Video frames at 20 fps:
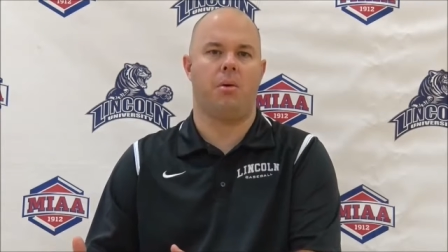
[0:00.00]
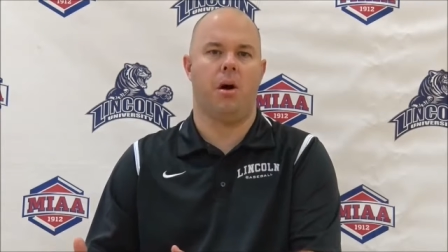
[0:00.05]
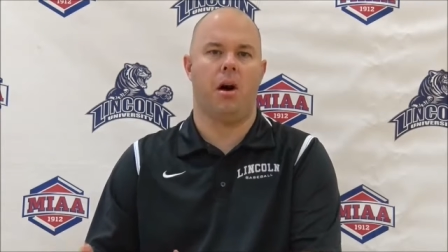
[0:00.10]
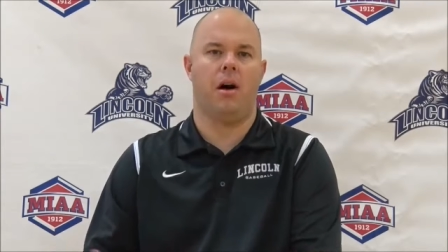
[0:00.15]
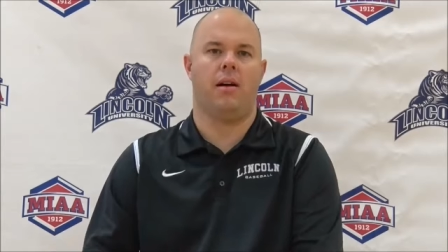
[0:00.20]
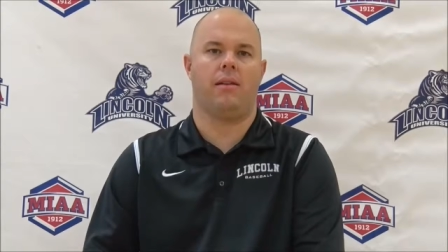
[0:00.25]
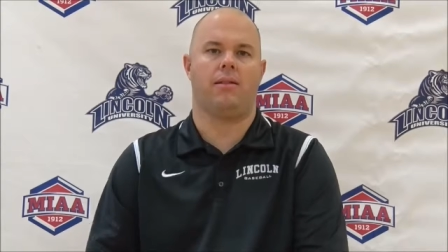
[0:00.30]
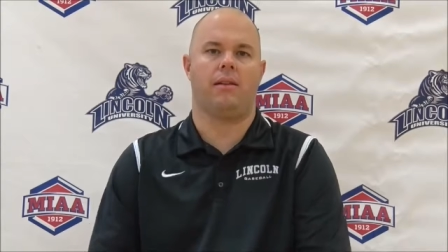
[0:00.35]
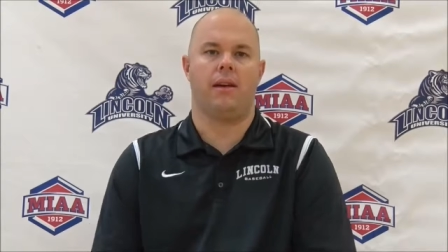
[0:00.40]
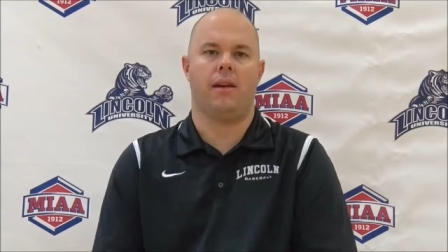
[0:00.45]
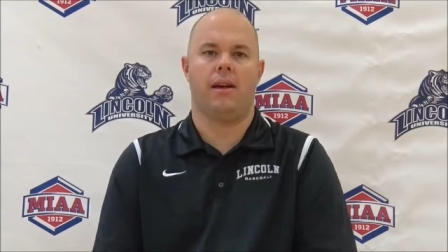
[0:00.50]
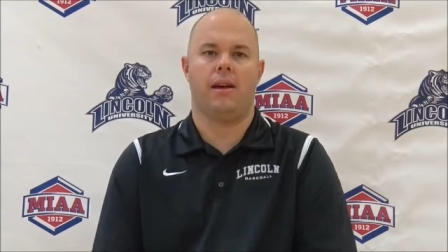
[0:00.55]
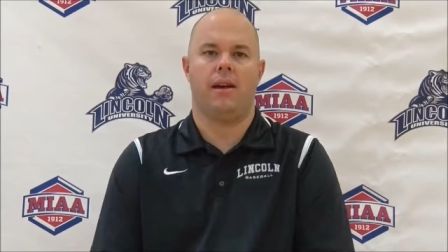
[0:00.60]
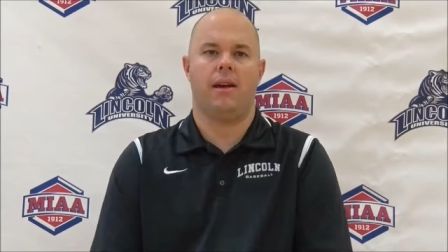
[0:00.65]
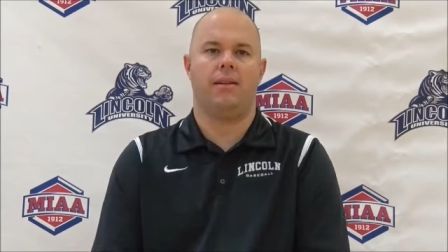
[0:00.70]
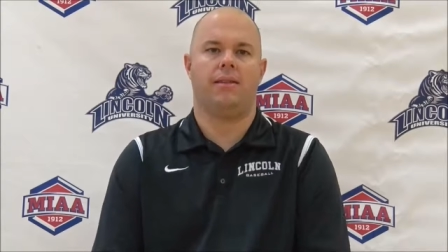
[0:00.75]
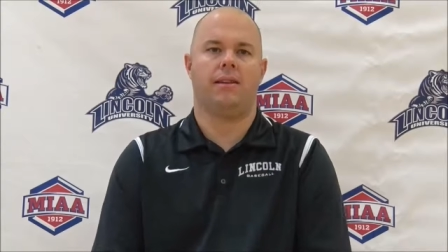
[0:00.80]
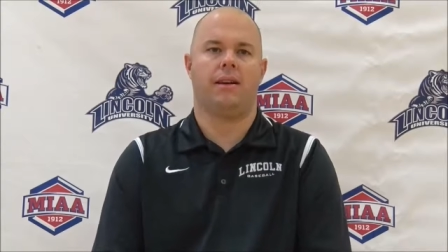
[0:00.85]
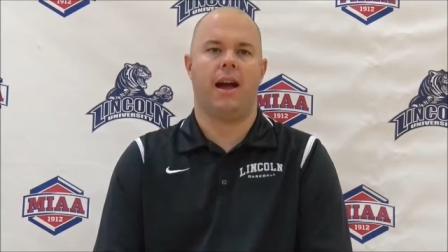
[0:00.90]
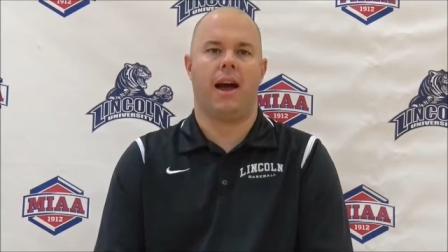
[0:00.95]
but
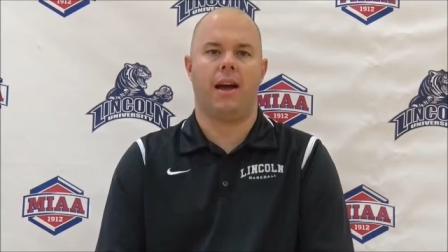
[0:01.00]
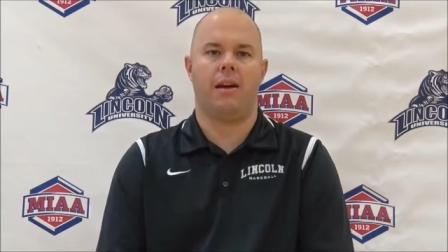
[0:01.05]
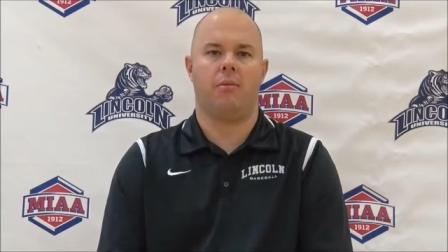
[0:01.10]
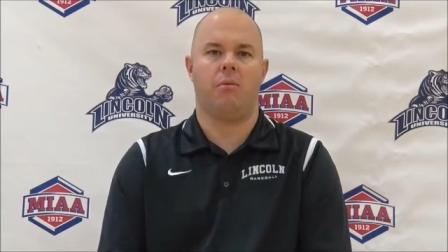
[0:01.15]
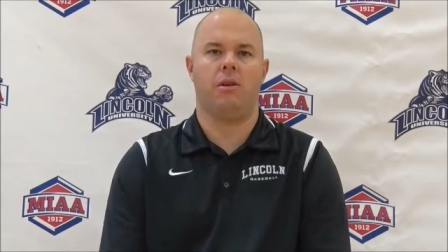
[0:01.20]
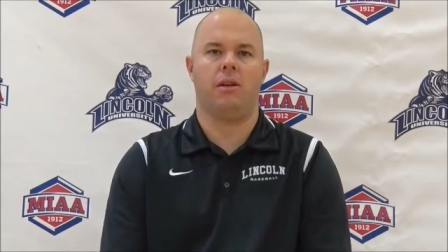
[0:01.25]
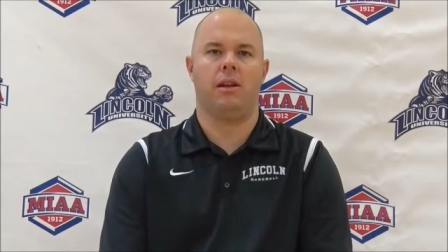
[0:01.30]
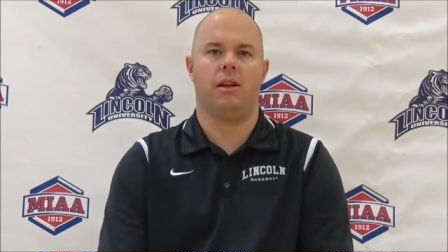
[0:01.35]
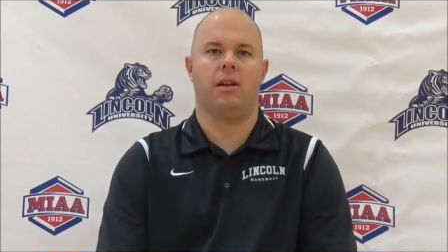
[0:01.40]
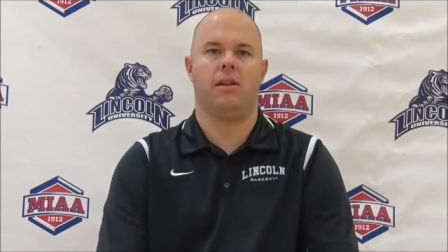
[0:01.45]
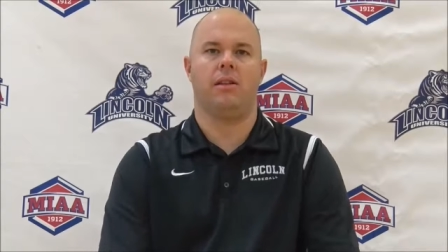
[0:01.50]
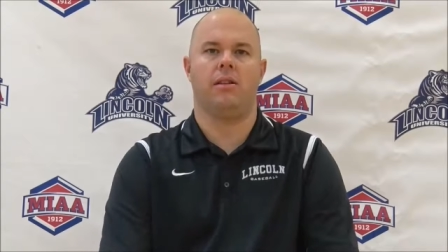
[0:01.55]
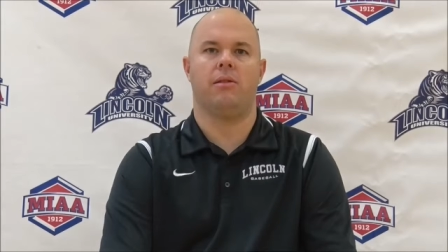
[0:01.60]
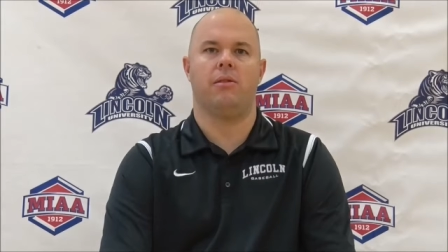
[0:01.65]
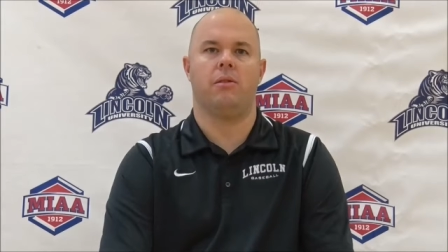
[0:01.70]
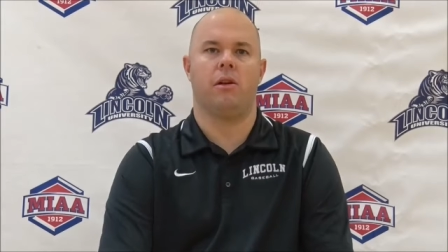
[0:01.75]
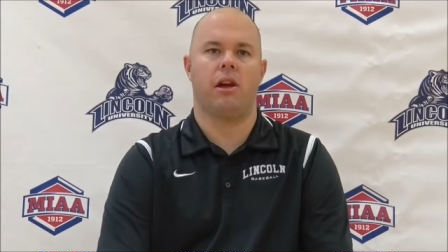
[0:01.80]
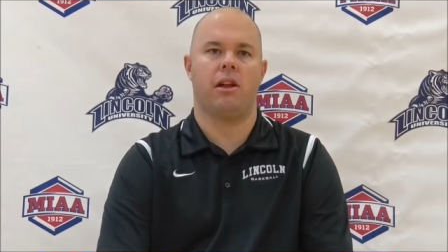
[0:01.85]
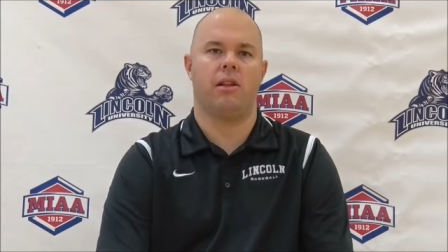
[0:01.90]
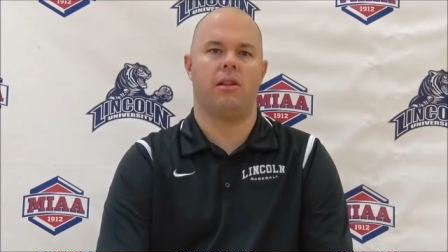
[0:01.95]
he's a guy we need to
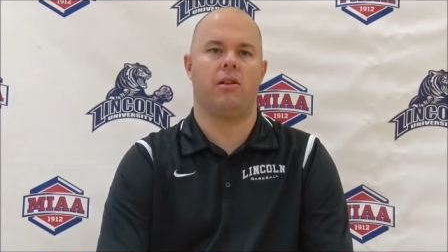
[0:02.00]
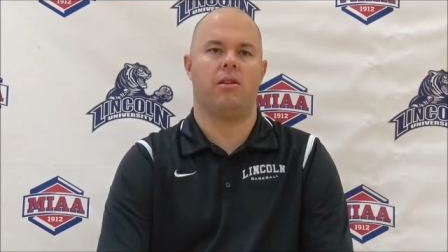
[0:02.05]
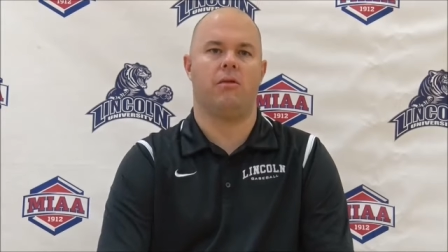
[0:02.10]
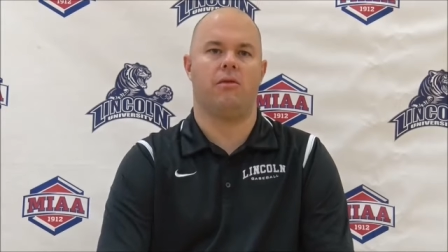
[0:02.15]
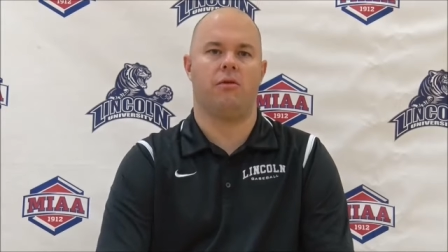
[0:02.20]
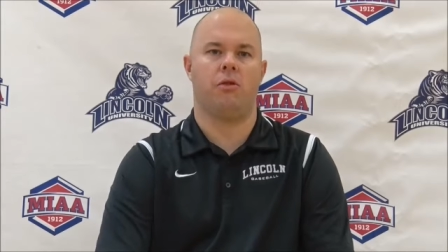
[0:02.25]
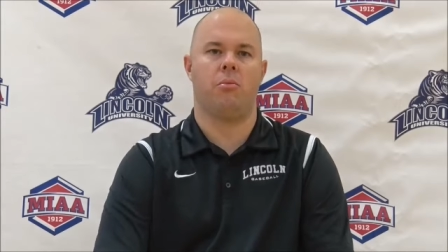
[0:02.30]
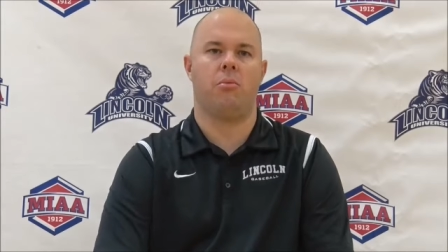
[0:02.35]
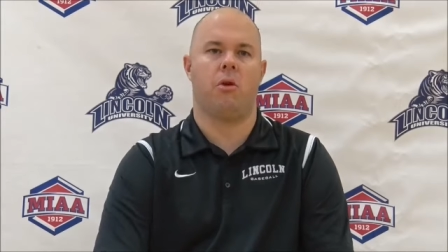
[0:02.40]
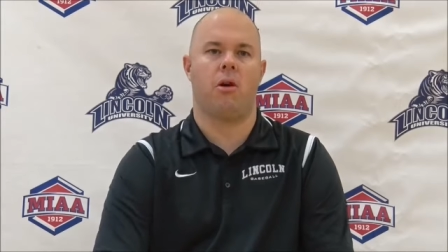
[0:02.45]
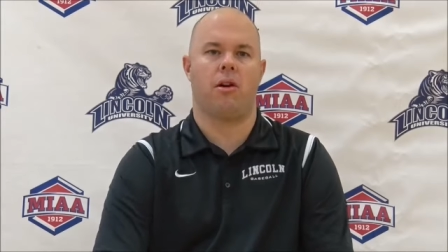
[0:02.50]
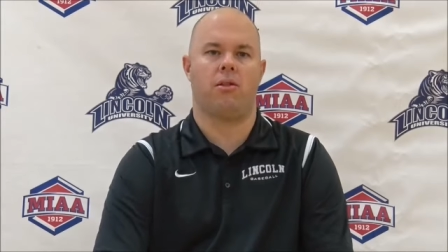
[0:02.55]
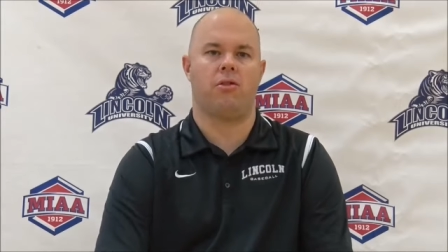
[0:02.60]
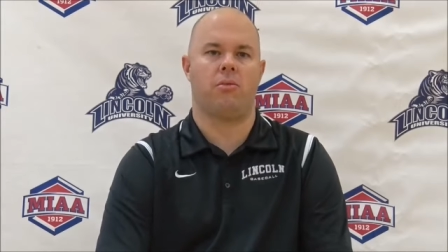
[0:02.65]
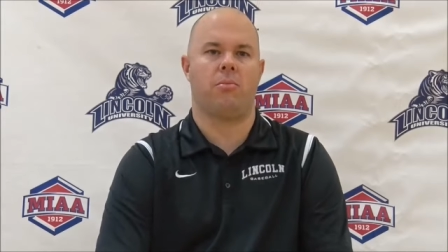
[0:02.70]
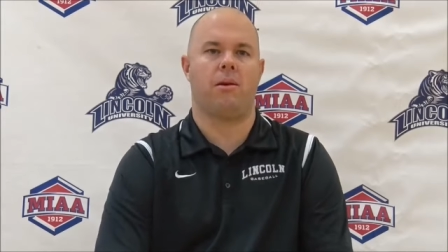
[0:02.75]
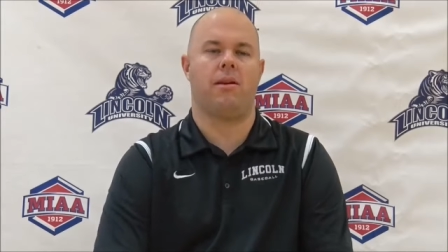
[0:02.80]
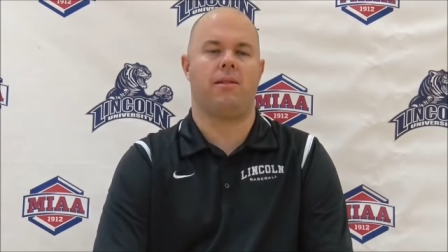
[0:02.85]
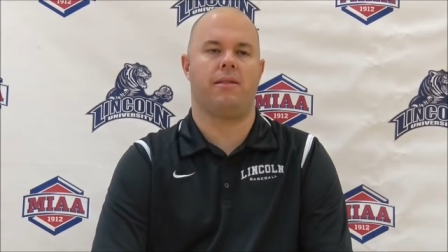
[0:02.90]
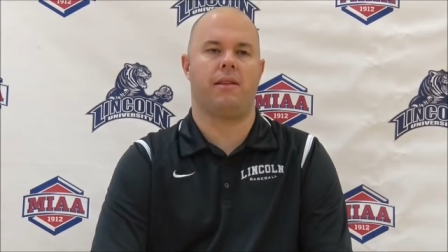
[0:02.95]
hit a few more
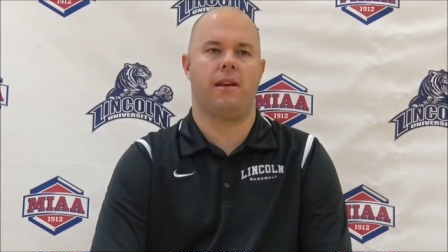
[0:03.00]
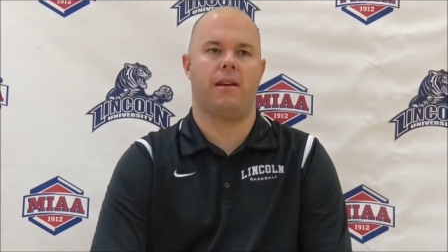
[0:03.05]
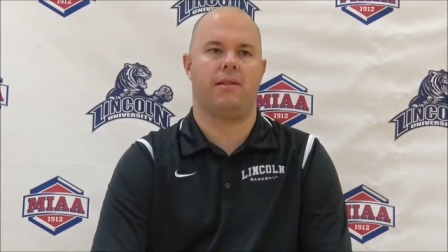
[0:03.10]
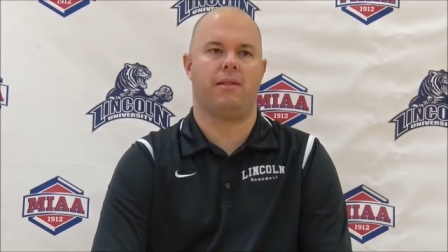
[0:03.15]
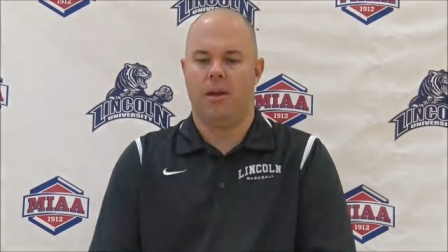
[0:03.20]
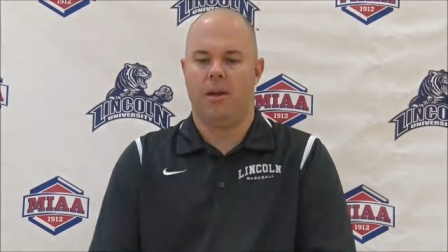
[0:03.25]
extra base hits.